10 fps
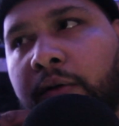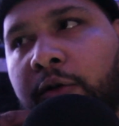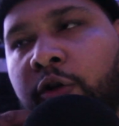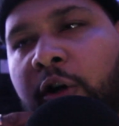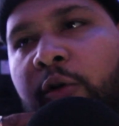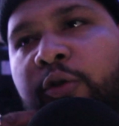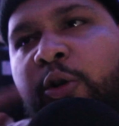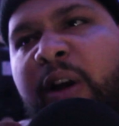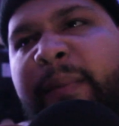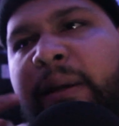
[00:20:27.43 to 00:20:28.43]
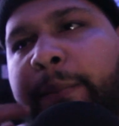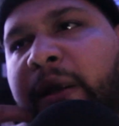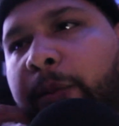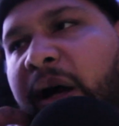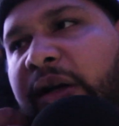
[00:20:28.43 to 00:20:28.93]
You know what I mean?
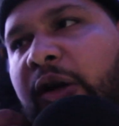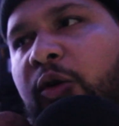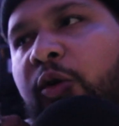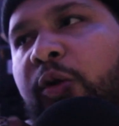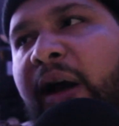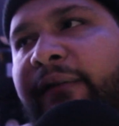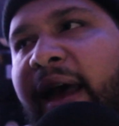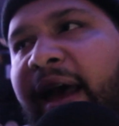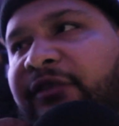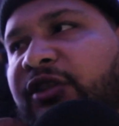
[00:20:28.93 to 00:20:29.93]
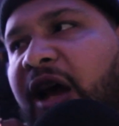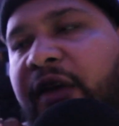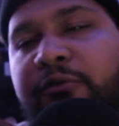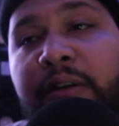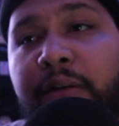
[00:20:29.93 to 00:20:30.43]
People I know who have had
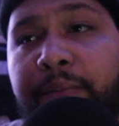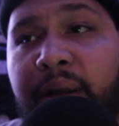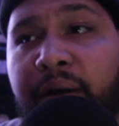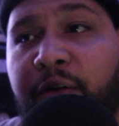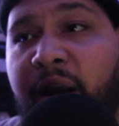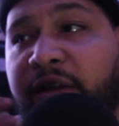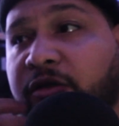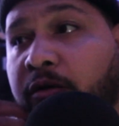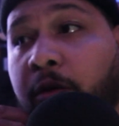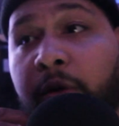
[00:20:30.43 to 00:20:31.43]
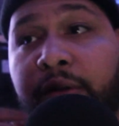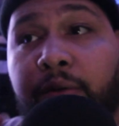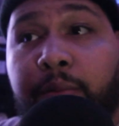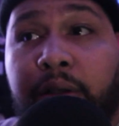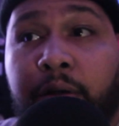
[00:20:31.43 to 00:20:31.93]
jobs, whether it be at Chrysler or whether
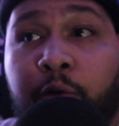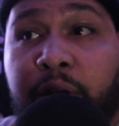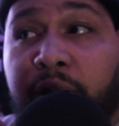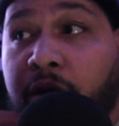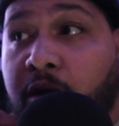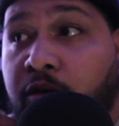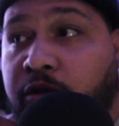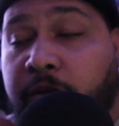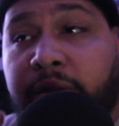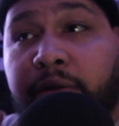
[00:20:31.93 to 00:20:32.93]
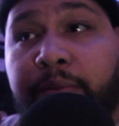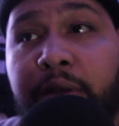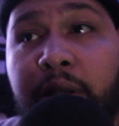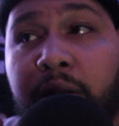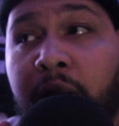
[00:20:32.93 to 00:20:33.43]
it be at Quicken Loans or whether it
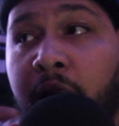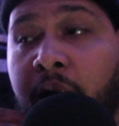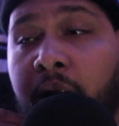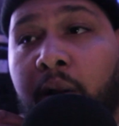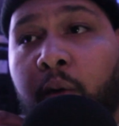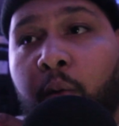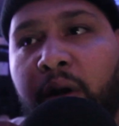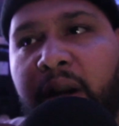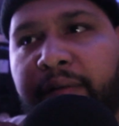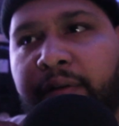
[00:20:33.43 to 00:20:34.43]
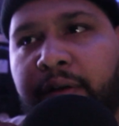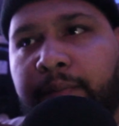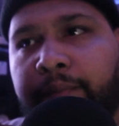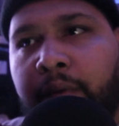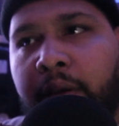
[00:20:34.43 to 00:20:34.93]
be at whatever,
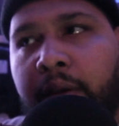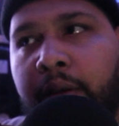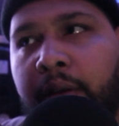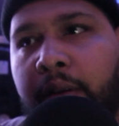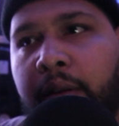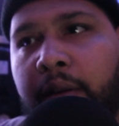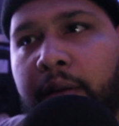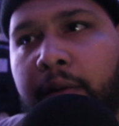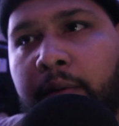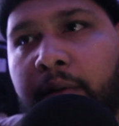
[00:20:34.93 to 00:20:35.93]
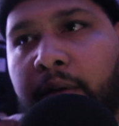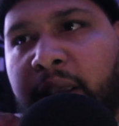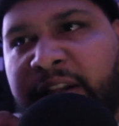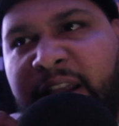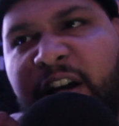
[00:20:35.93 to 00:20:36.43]

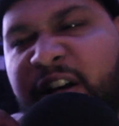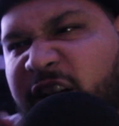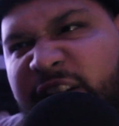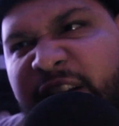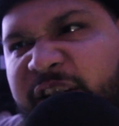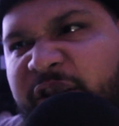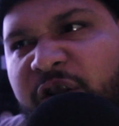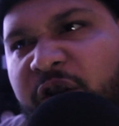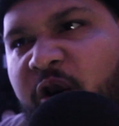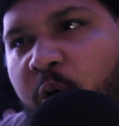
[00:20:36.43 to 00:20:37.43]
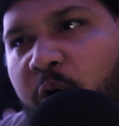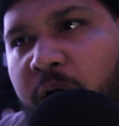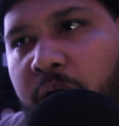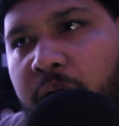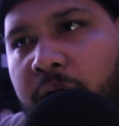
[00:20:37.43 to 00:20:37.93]
and they hood niggas to the
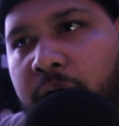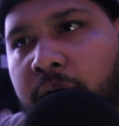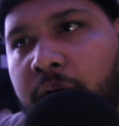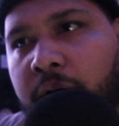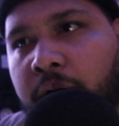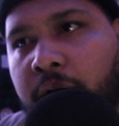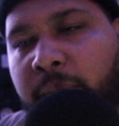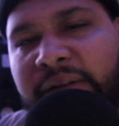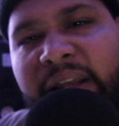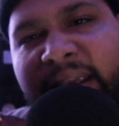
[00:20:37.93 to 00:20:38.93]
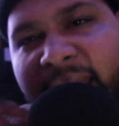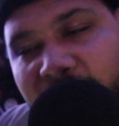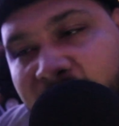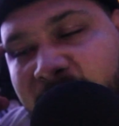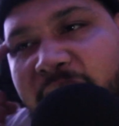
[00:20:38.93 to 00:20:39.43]
core, but they
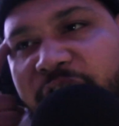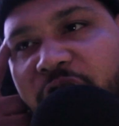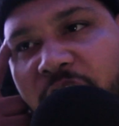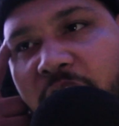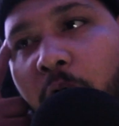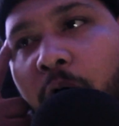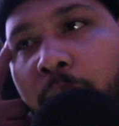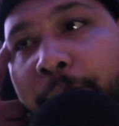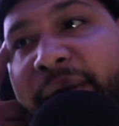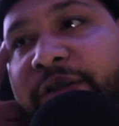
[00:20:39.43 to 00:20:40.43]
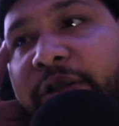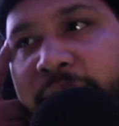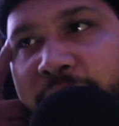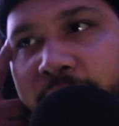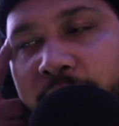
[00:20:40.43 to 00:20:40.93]
can't let that shit go
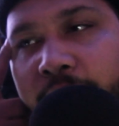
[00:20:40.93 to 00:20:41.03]
mentally.